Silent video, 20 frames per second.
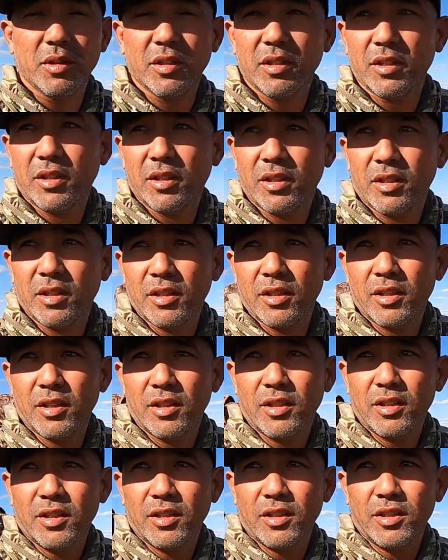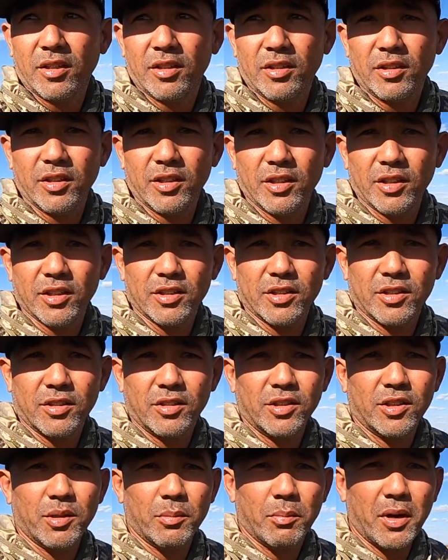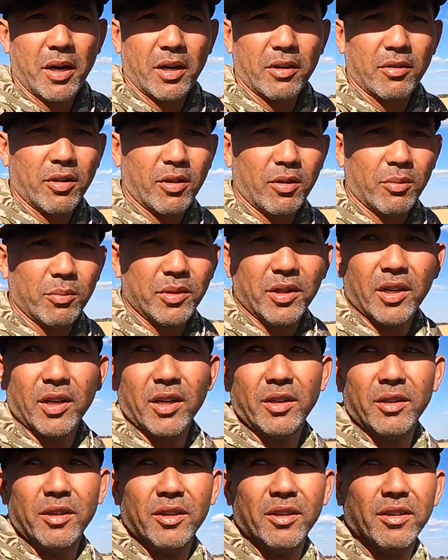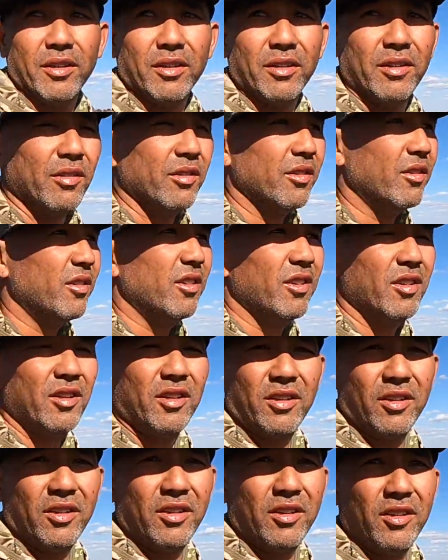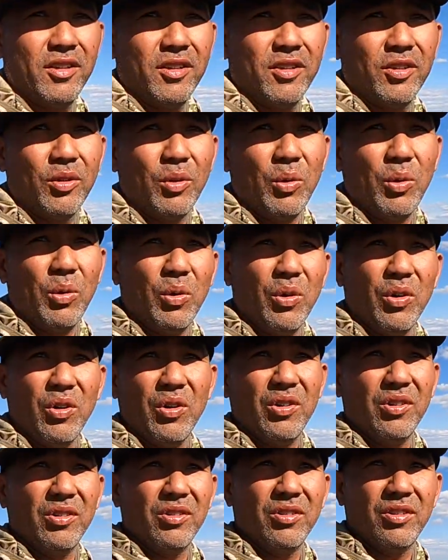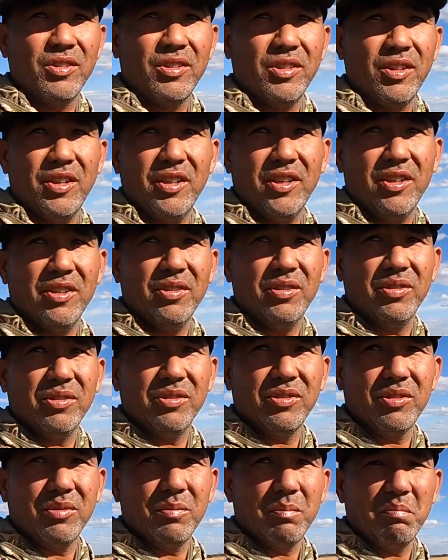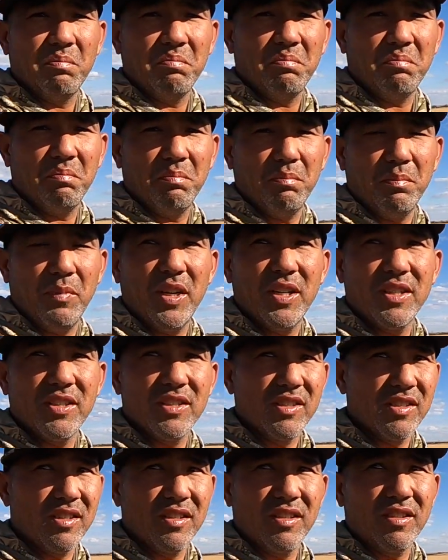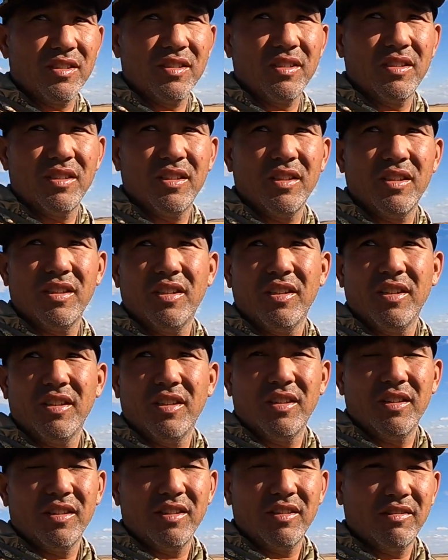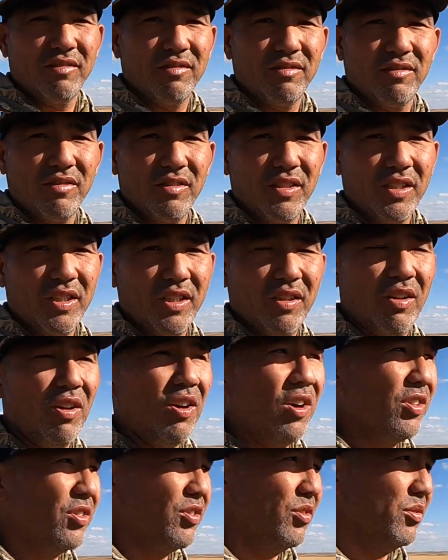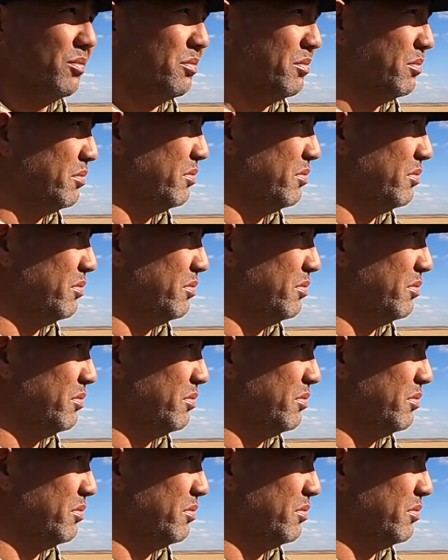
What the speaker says: But look at this, look at the background behind it. Corn, hills, mesas. Make it awesome.